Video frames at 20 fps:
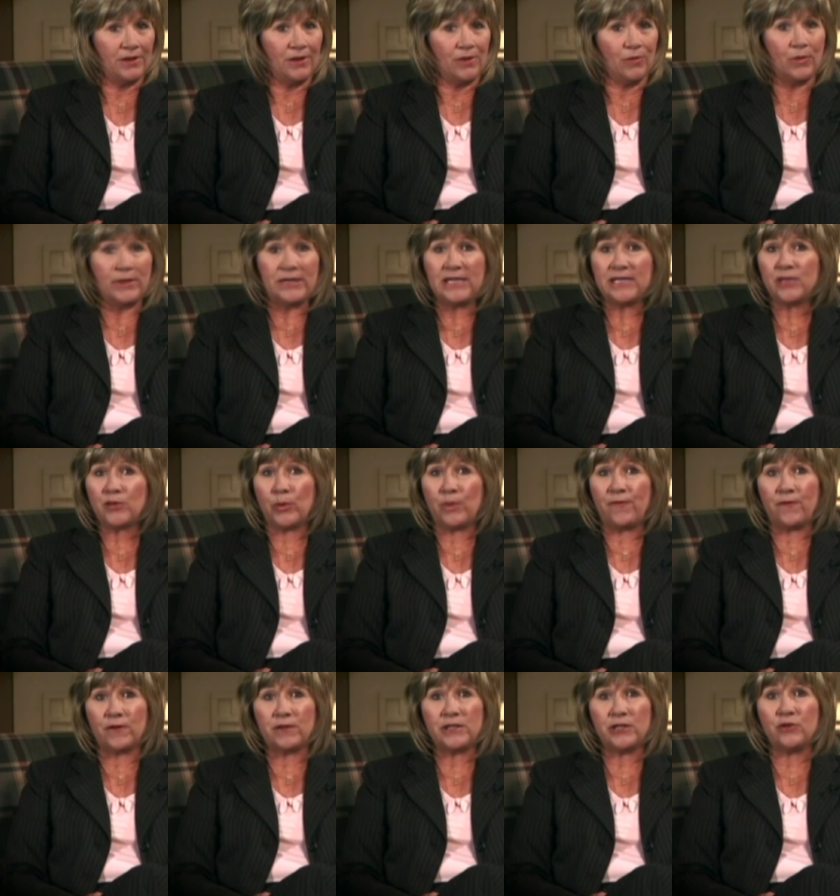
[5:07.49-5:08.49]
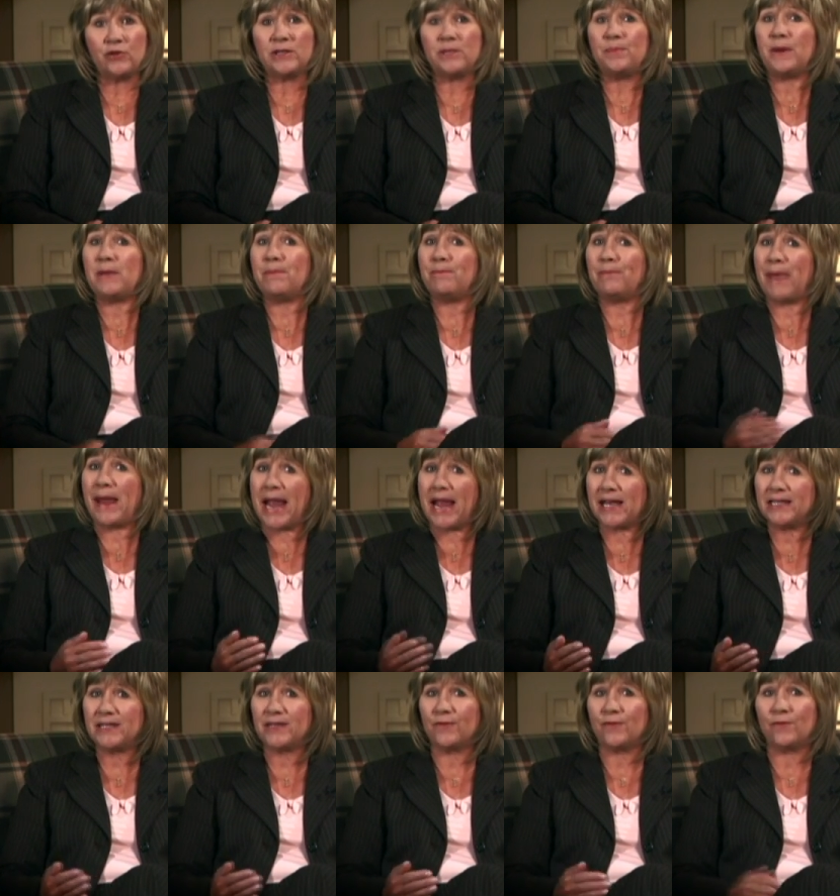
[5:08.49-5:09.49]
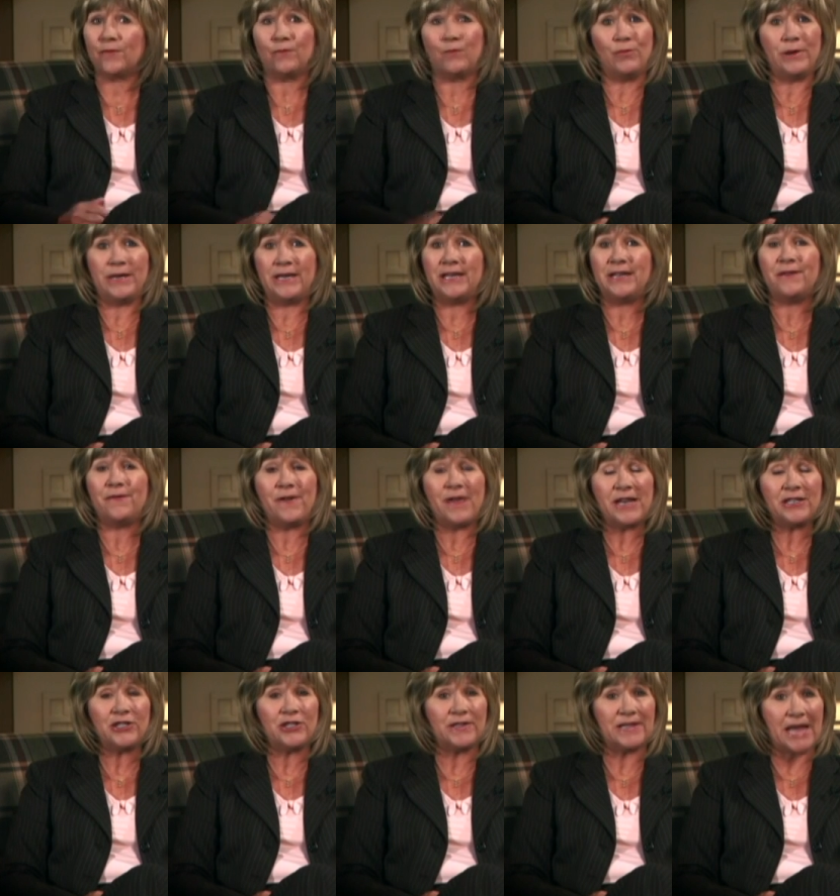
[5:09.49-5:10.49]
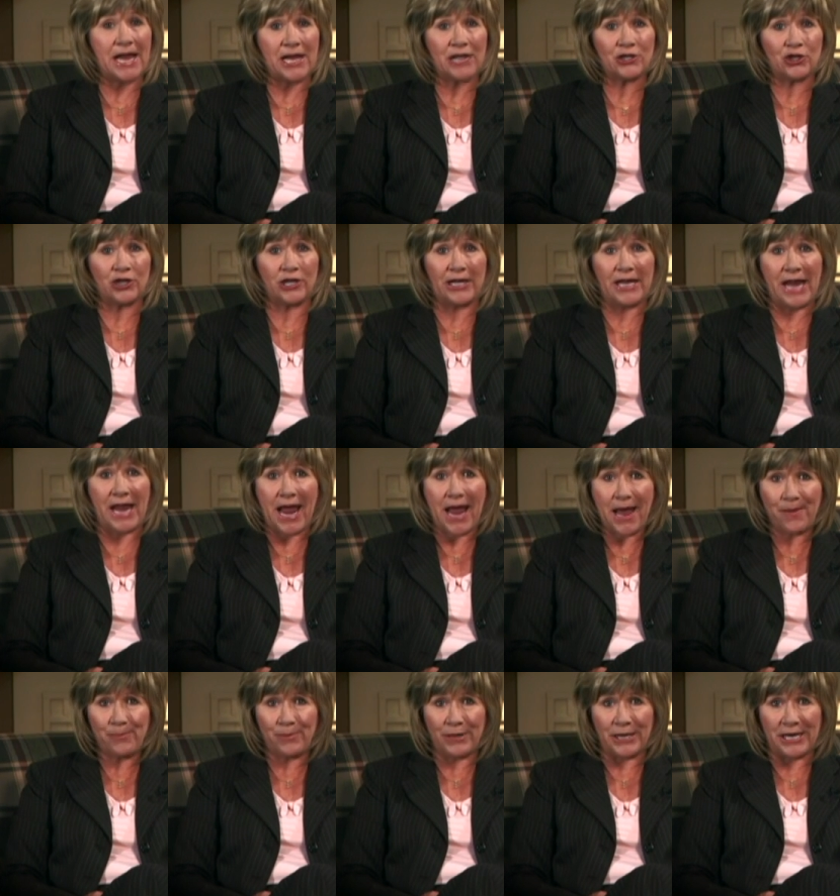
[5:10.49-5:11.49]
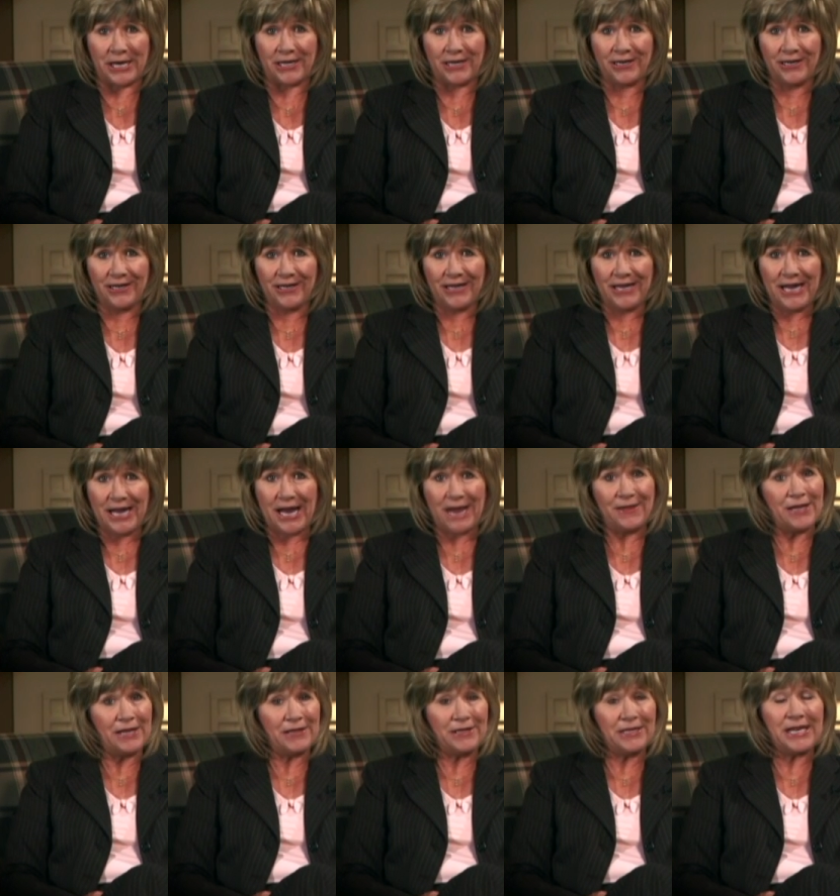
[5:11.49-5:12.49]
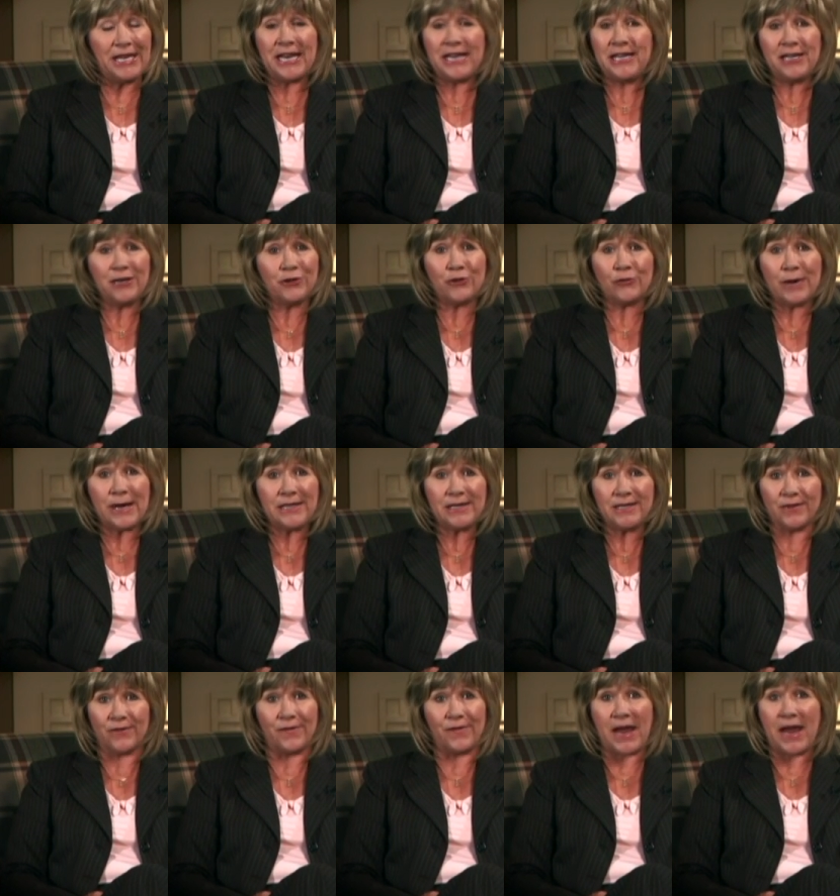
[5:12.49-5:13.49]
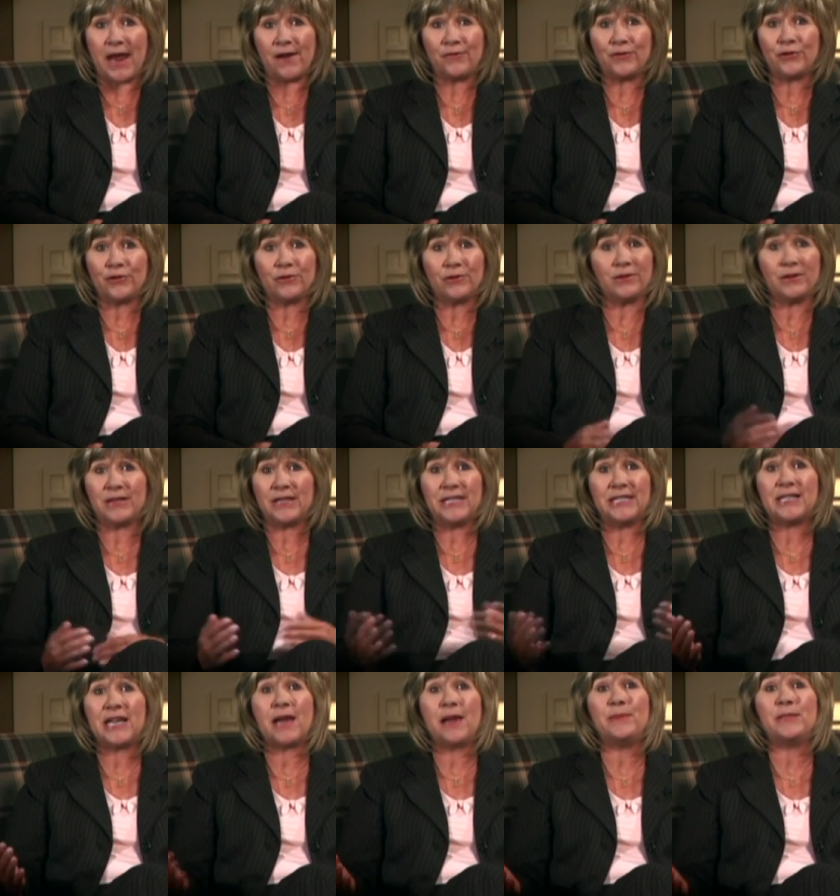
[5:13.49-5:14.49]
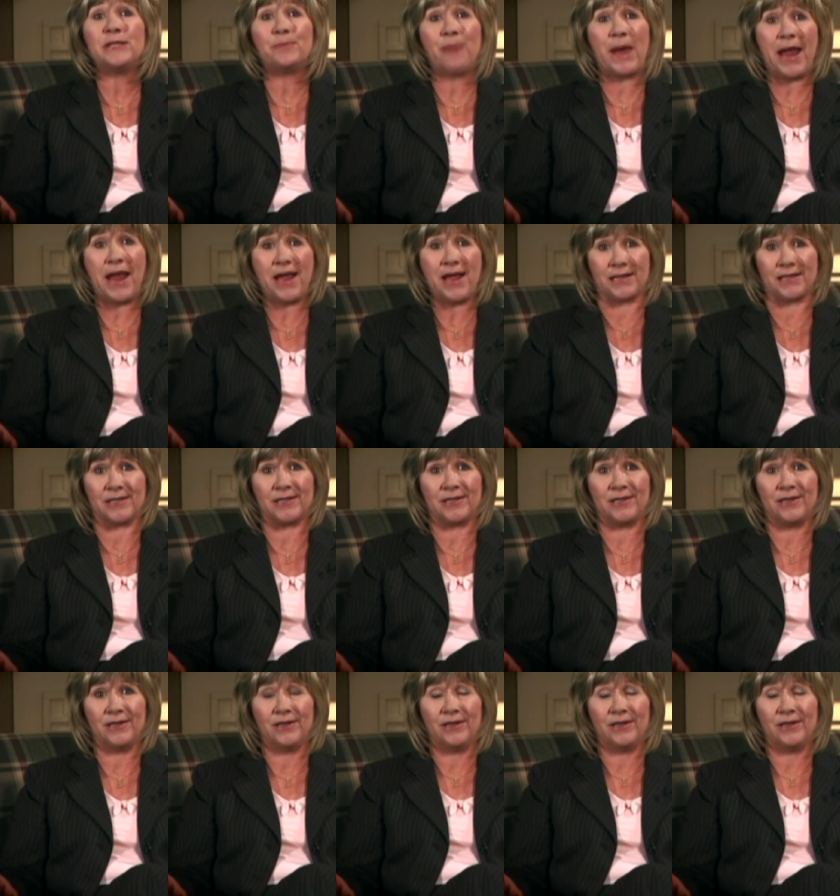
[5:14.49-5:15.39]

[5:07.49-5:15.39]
What this refers to is being passive when an event is actually happening, and then getting aggressive after the time has passed.